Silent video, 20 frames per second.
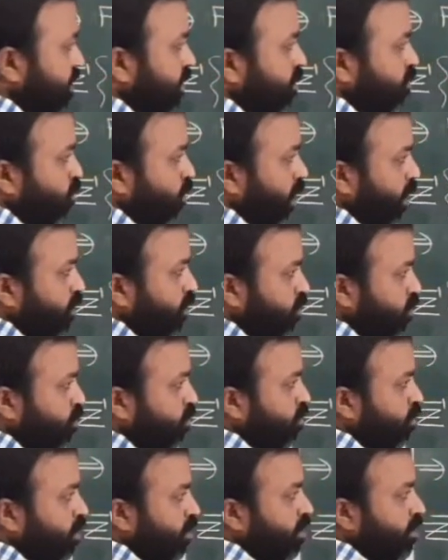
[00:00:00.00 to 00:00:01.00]
equal to
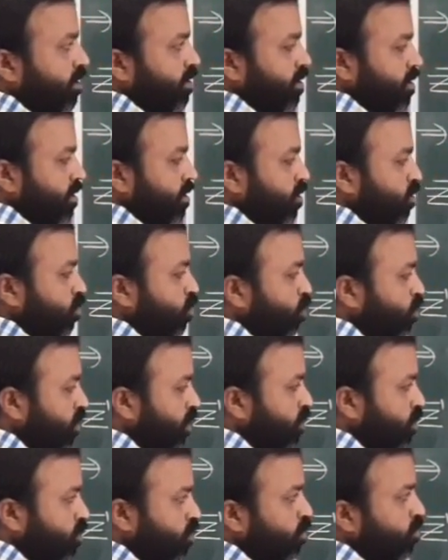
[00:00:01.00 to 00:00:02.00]
2
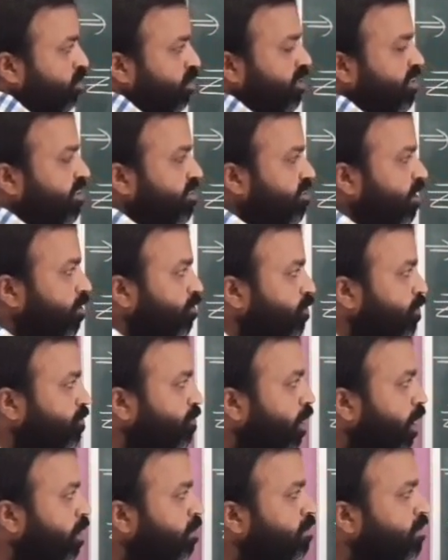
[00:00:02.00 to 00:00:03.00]
into, this is of
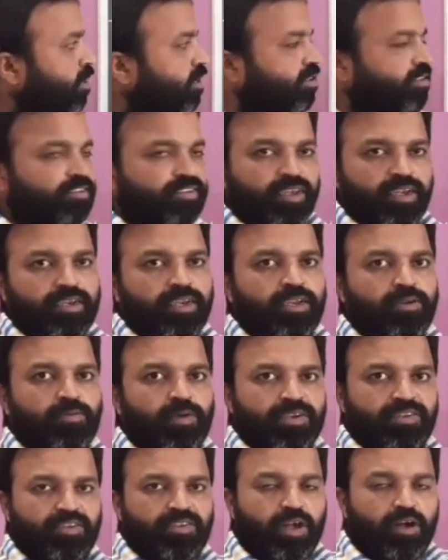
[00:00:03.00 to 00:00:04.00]
the form z
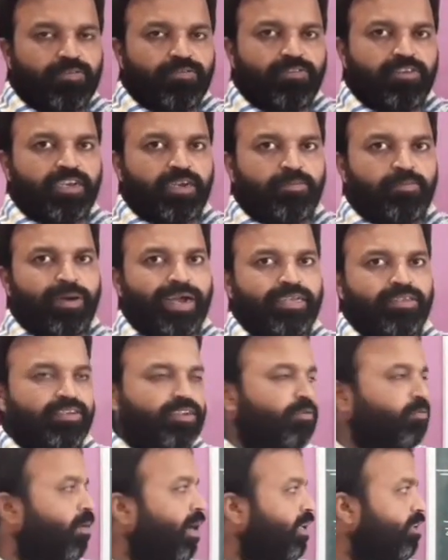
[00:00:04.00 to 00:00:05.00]
inverse of z by
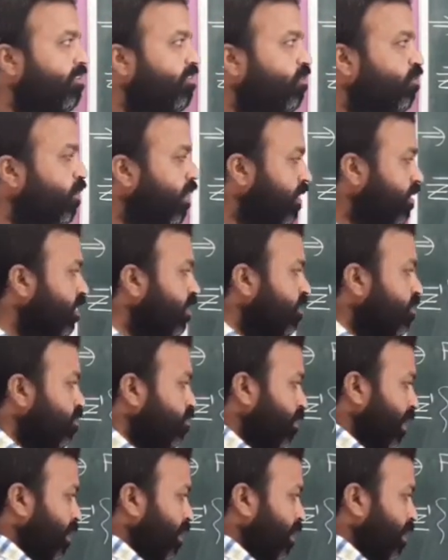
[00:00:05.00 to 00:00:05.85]
z minus 1.